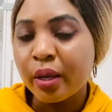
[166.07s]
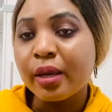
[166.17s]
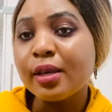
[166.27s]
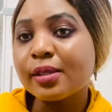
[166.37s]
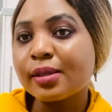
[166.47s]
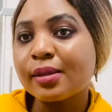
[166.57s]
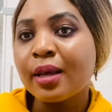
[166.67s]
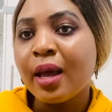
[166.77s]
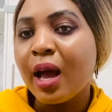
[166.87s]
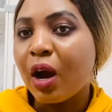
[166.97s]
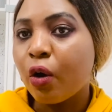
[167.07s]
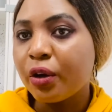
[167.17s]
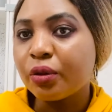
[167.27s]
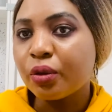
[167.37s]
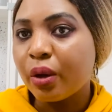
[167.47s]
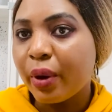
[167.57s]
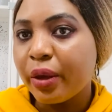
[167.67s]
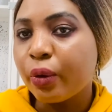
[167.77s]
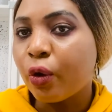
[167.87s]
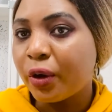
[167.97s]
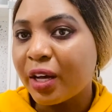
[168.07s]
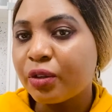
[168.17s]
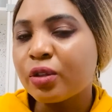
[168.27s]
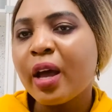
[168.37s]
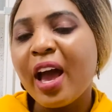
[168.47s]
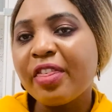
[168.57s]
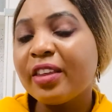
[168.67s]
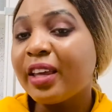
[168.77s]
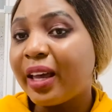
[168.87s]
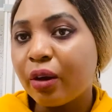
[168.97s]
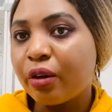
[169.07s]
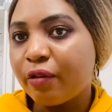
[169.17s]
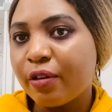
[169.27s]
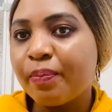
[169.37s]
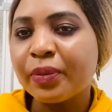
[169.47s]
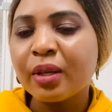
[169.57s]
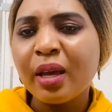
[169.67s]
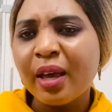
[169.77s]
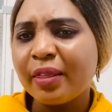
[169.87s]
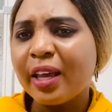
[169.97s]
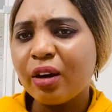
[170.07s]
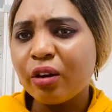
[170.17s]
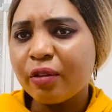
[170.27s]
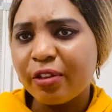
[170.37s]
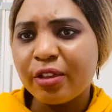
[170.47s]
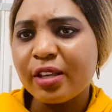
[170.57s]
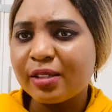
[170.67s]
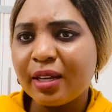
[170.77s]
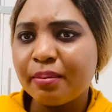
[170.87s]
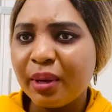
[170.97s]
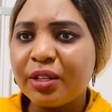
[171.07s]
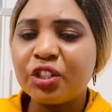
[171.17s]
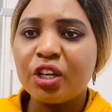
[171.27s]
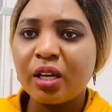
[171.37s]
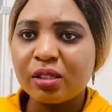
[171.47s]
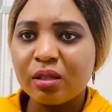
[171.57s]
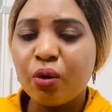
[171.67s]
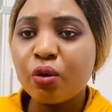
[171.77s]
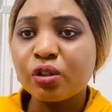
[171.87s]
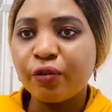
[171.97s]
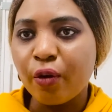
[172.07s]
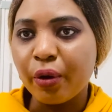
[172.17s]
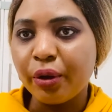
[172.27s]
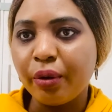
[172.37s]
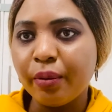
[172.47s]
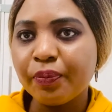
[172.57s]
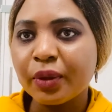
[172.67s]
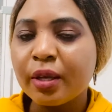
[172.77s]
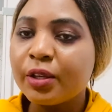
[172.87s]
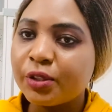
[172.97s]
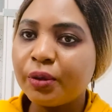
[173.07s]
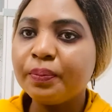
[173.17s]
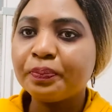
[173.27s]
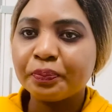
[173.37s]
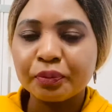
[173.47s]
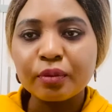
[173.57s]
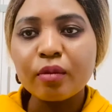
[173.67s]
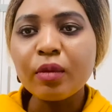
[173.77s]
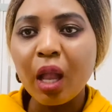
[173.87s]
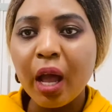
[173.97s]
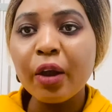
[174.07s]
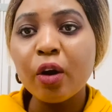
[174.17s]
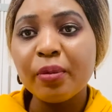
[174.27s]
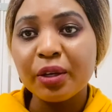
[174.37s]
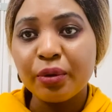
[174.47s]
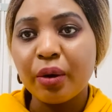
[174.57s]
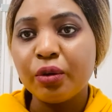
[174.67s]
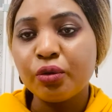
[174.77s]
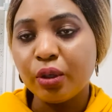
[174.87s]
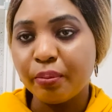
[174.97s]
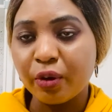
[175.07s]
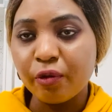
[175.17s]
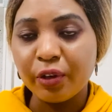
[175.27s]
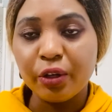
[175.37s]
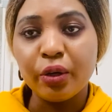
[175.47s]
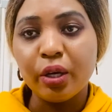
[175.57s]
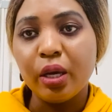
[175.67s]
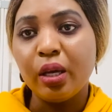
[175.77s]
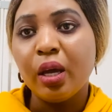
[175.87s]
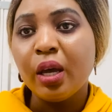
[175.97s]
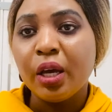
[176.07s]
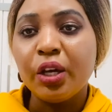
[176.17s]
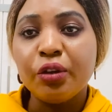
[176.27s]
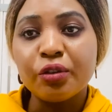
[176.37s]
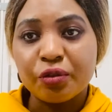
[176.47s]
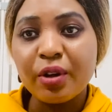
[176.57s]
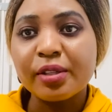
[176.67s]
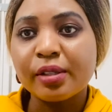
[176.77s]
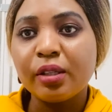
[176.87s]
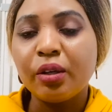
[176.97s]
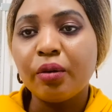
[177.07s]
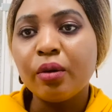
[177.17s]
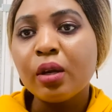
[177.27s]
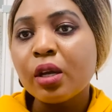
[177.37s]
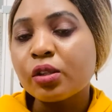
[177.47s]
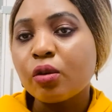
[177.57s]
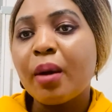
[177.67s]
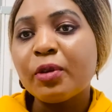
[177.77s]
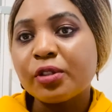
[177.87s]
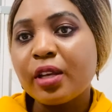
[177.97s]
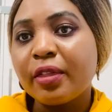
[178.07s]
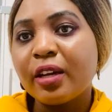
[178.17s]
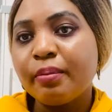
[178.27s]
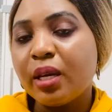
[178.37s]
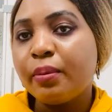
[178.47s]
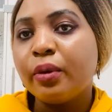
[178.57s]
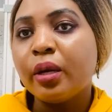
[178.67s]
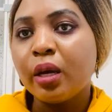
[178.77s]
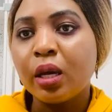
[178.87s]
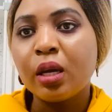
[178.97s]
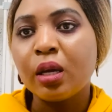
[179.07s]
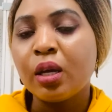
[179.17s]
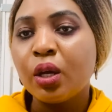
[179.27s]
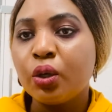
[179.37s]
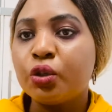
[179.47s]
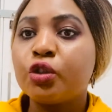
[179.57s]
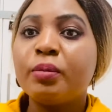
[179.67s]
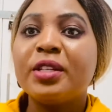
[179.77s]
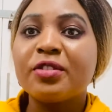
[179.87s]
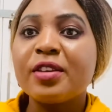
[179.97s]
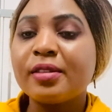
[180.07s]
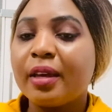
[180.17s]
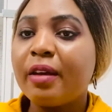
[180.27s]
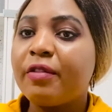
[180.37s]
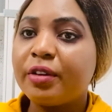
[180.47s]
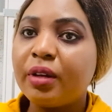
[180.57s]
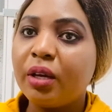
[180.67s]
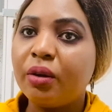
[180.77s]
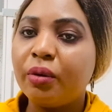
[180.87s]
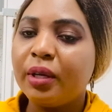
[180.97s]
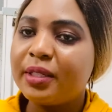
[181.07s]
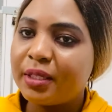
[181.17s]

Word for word: it's according to the way you conduct yourself. I think there are a lot of there are a lot of things that men looks for, you know. So I hope that you are going to improve in in your dressing, you know. So I'm not saying that maybe you should be dressing every day, you know. It